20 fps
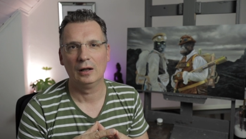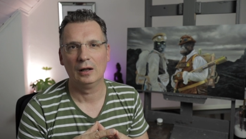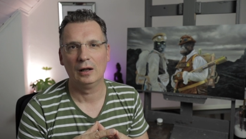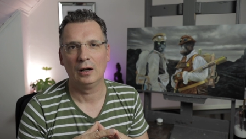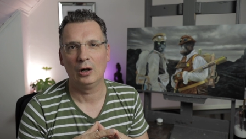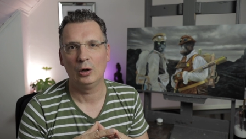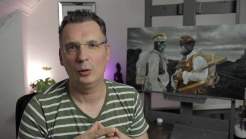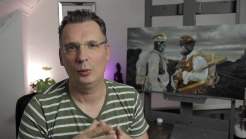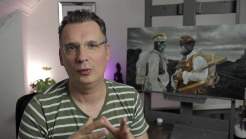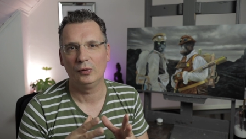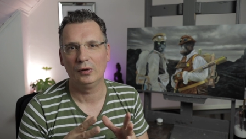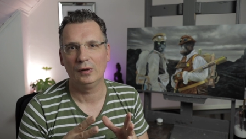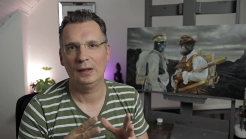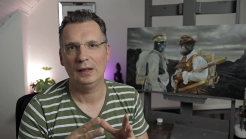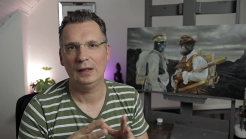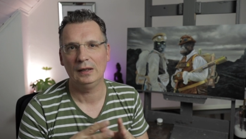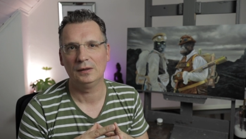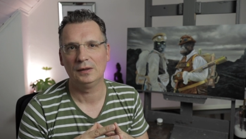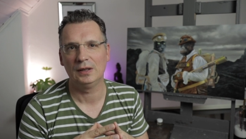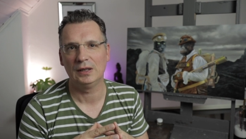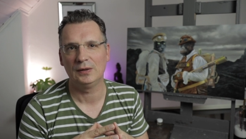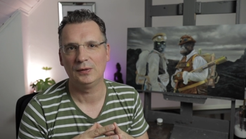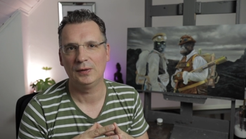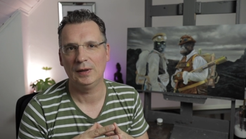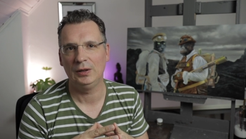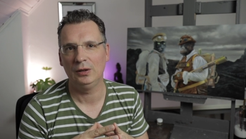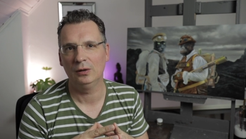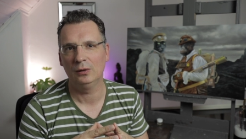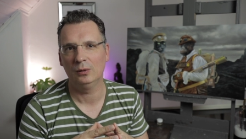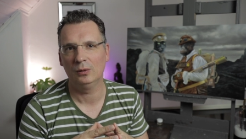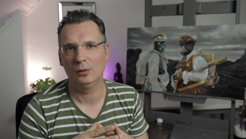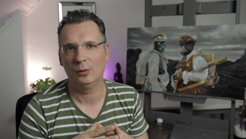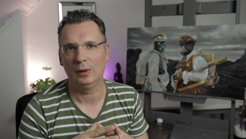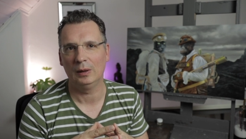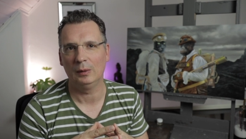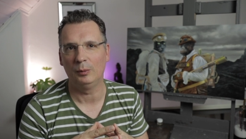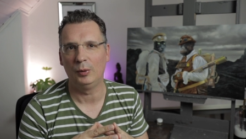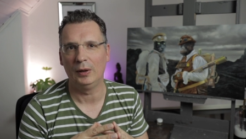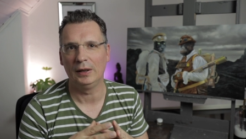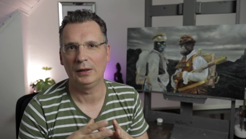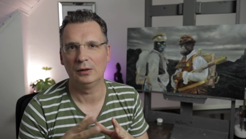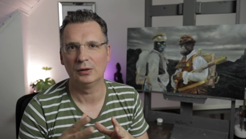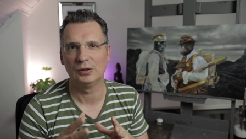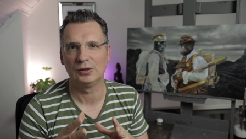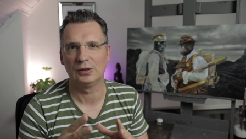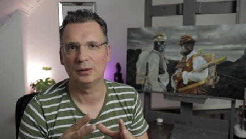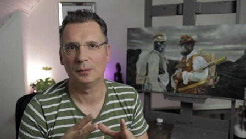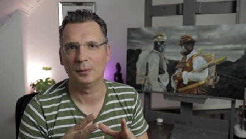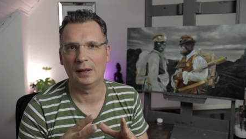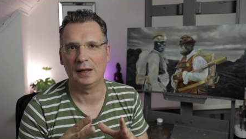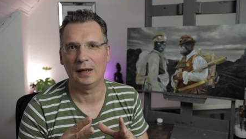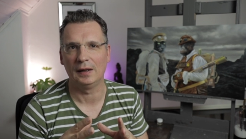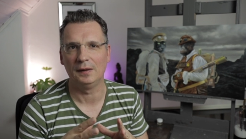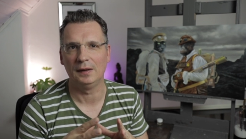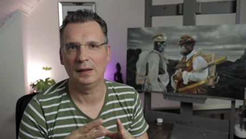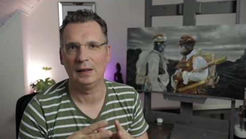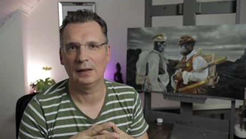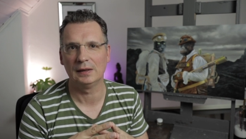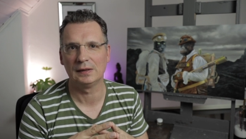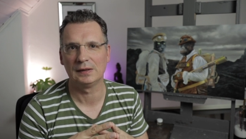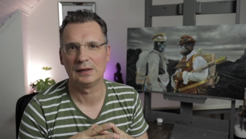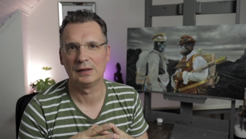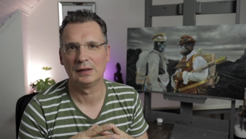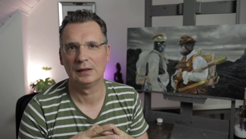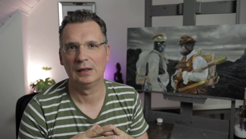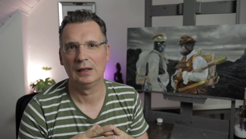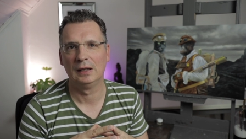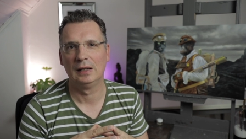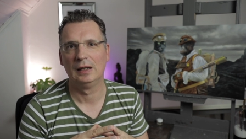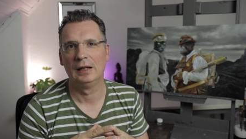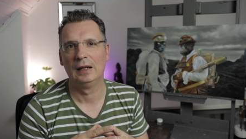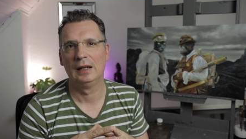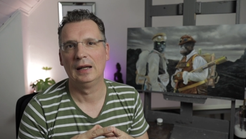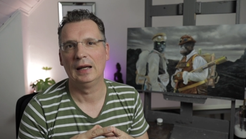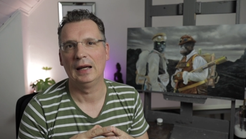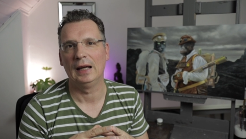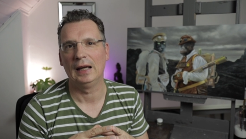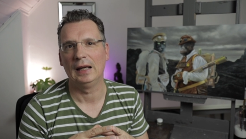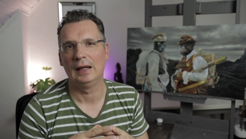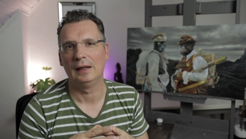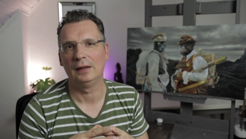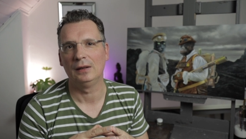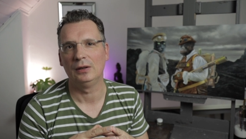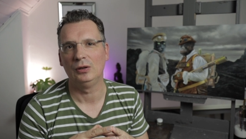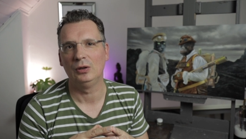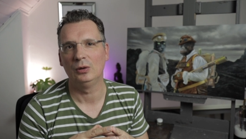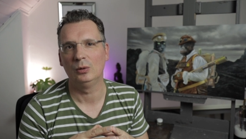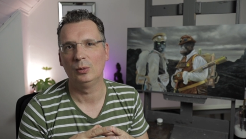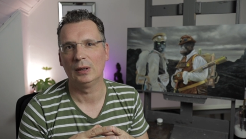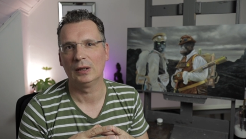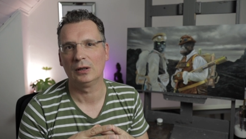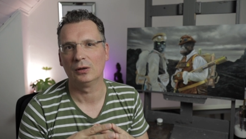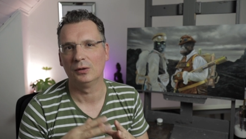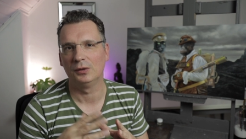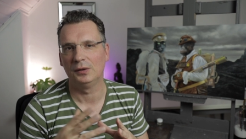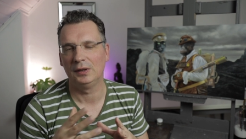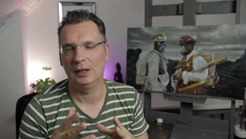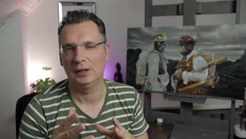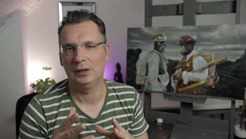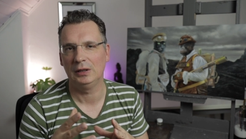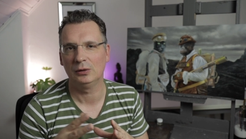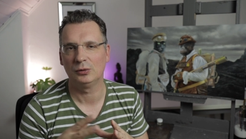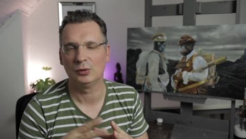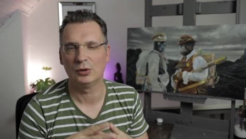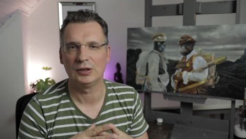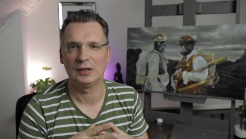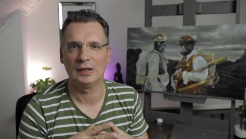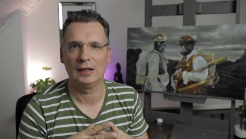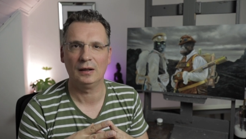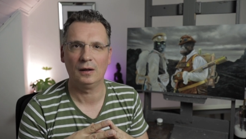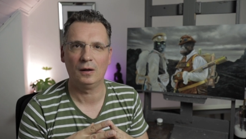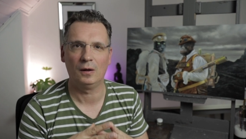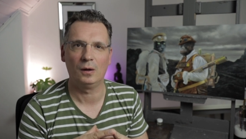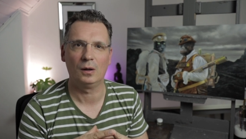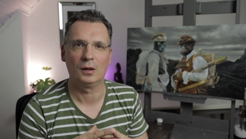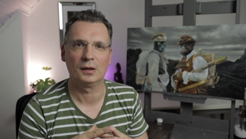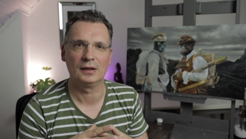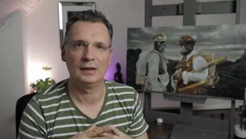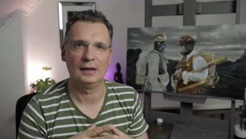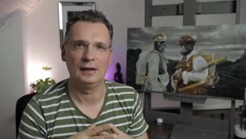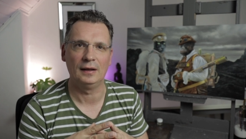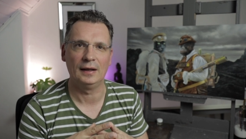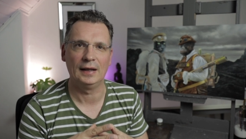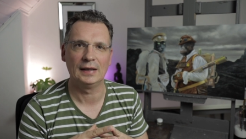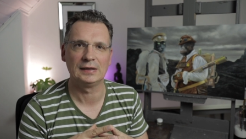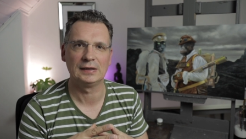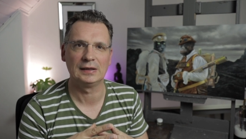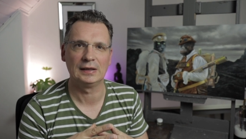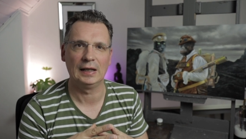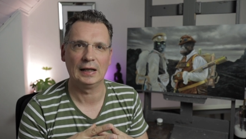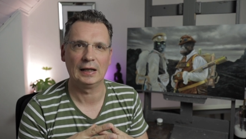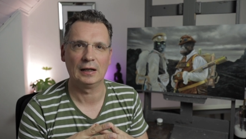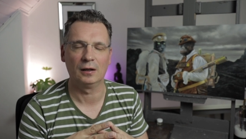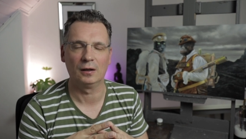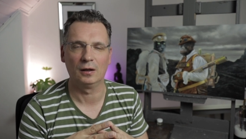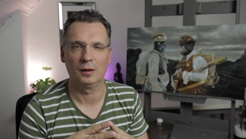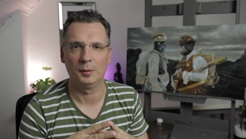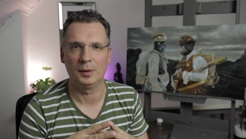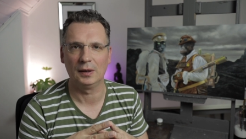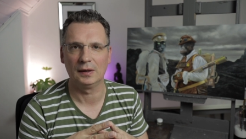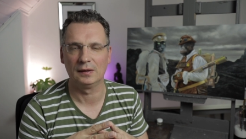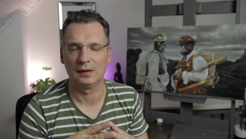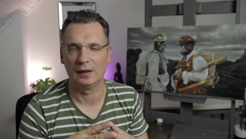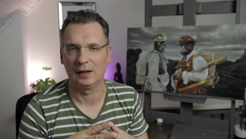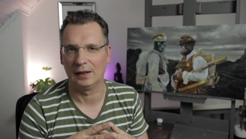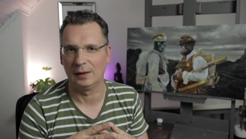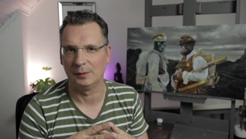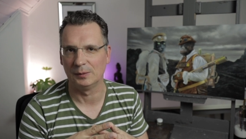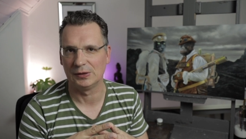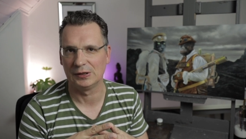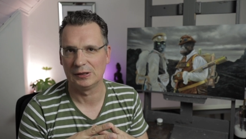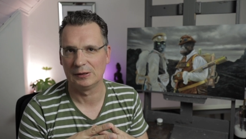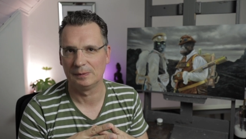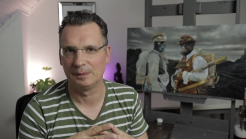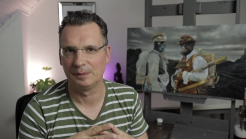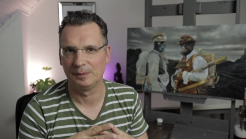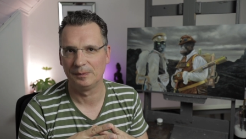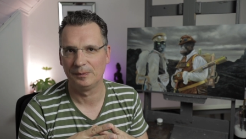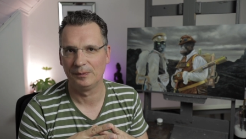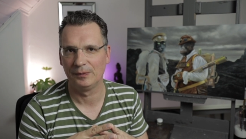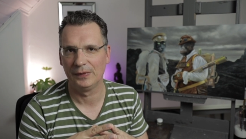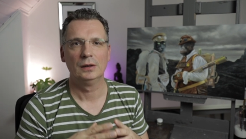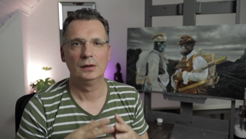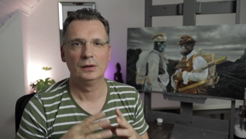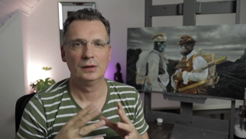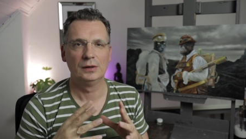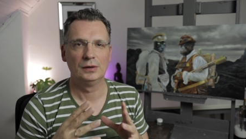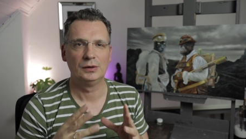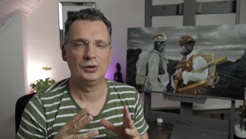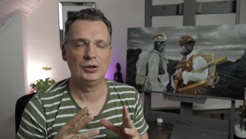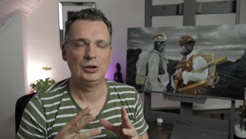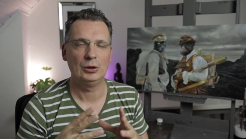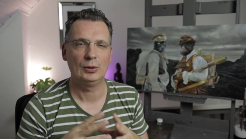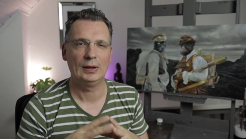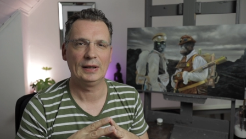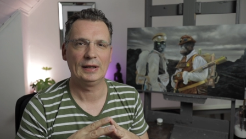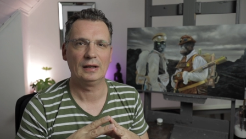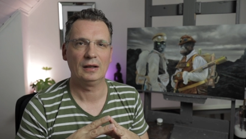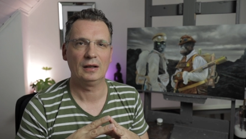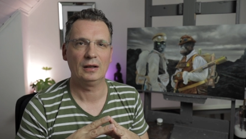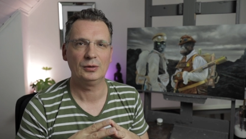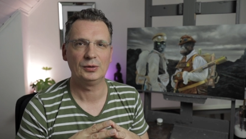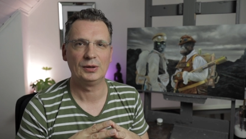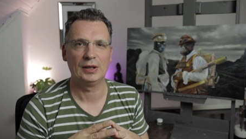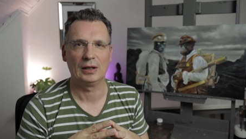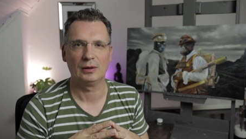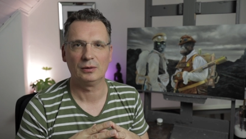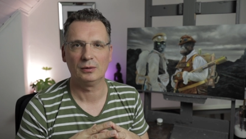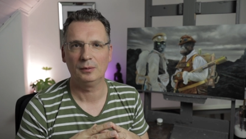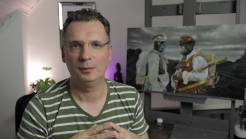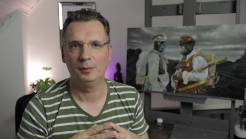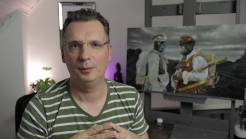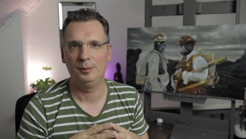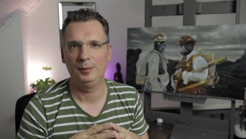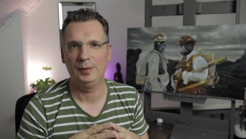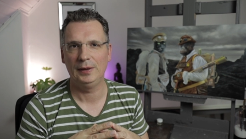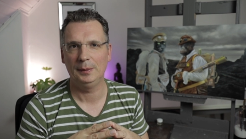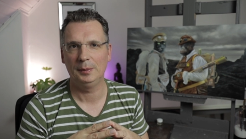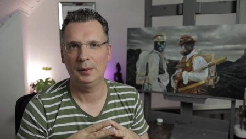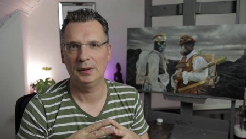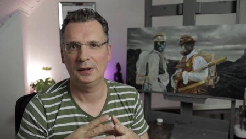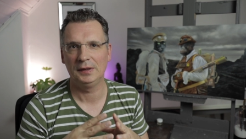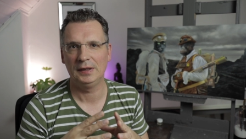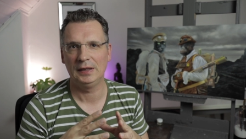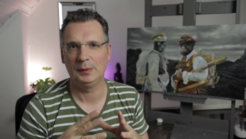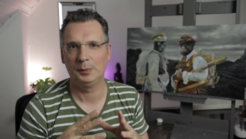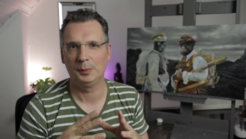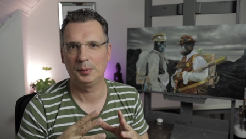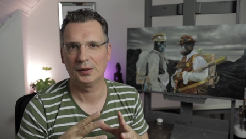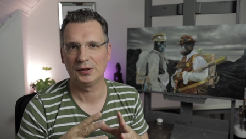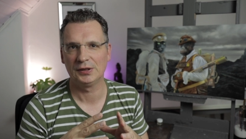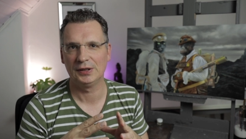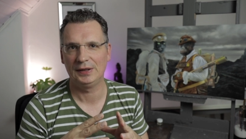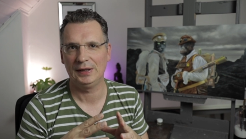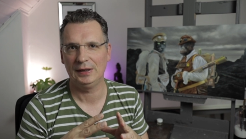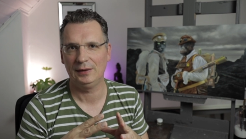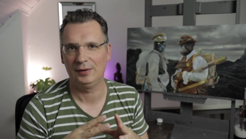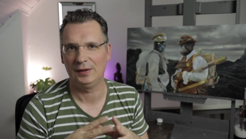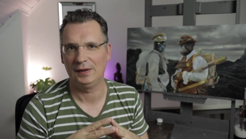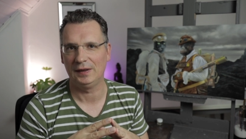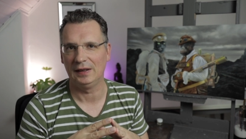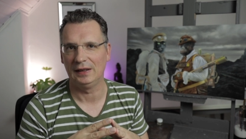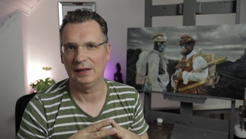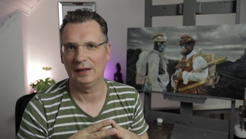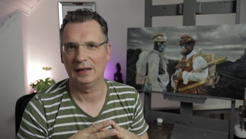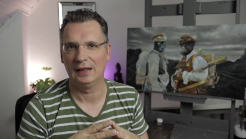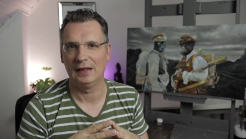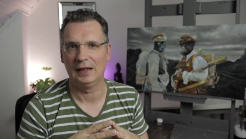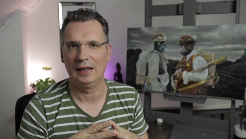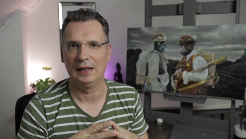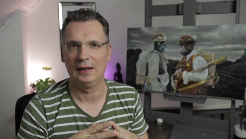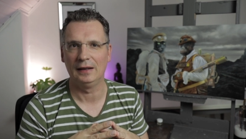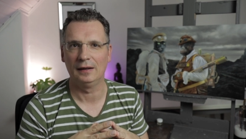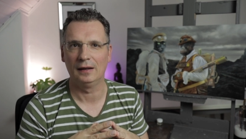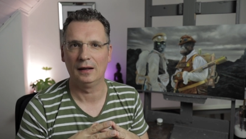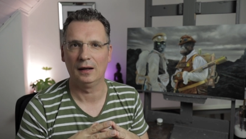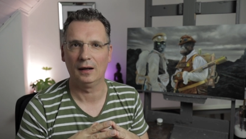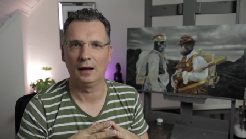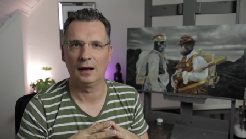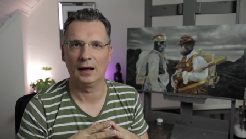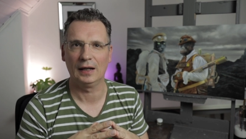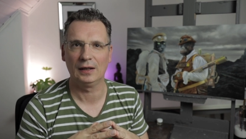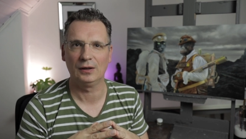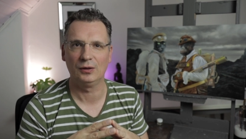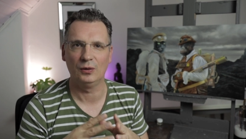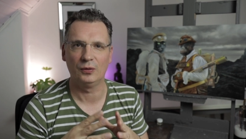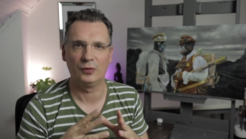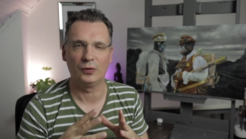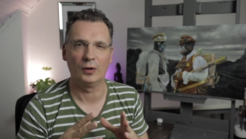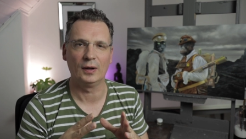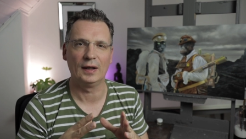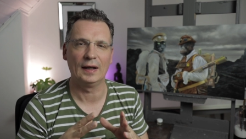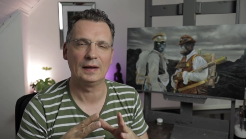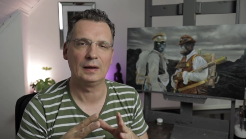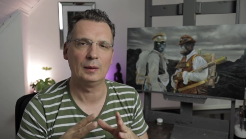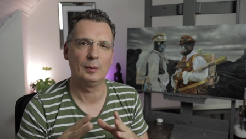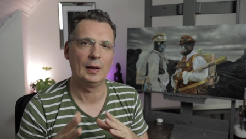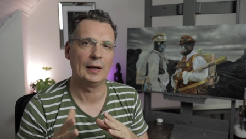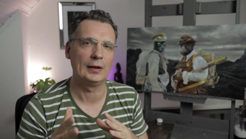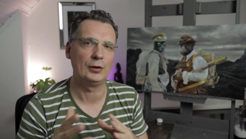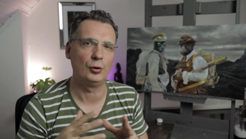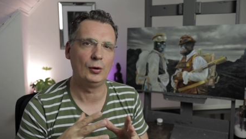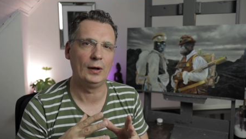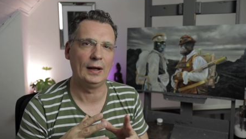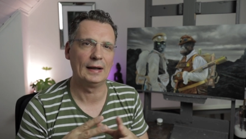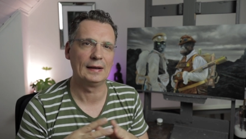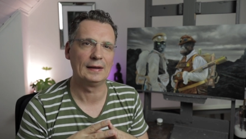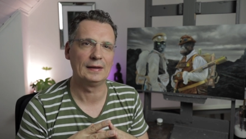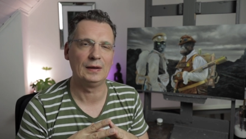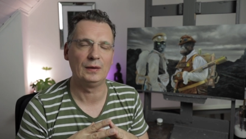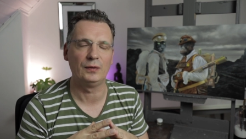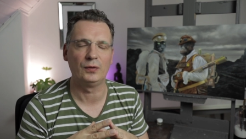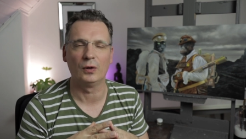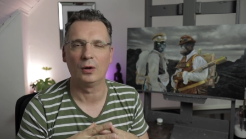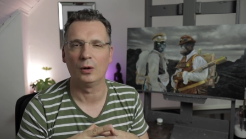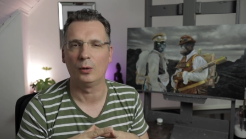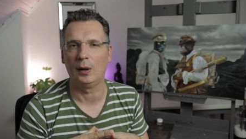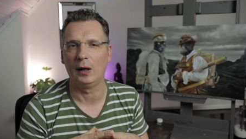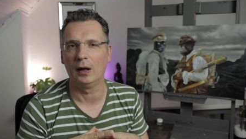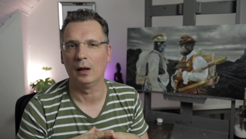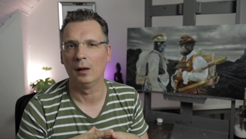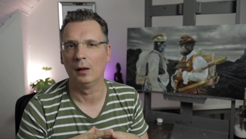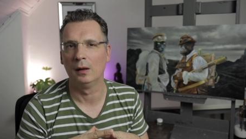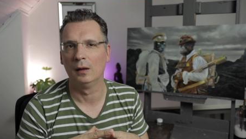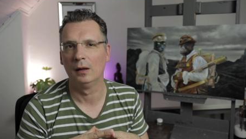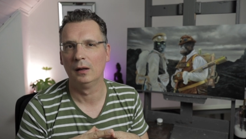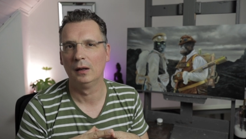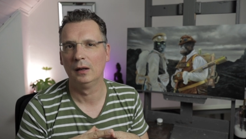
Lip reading: Hopefully this video will bring you some ideas and you will continue to sell art in less economic times. During a lockdown, people need positivity and like to forget about reality for a while.